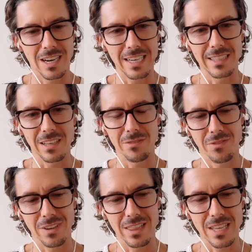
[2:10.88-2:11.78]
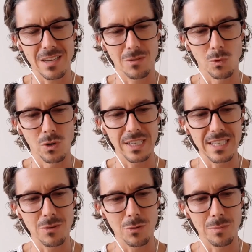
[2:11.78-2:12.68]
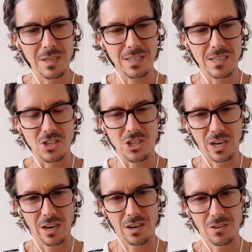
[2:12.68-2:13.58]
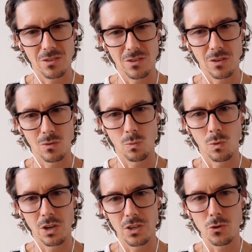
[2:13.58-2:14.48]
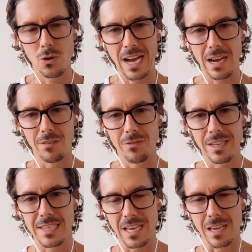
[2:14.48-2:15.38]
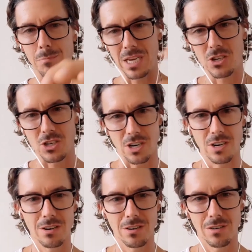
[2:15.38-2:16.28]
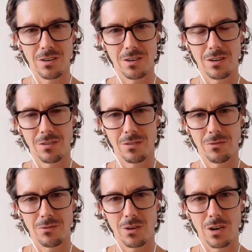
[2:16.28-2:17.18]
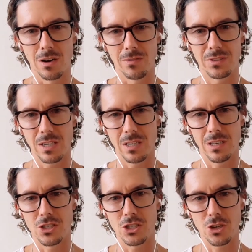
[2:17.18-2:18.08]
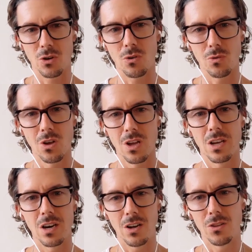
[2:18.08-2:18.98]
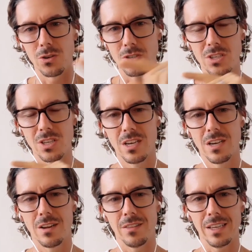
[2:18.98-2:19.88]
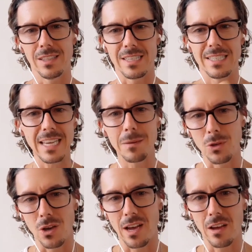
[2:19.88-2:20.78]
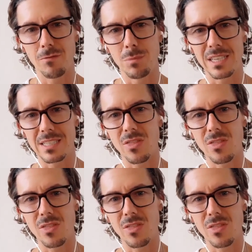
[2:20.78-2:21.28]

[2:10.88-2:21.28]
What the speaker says: I think one idea would be to share what you have and take a picture of to show others like the setup you have because I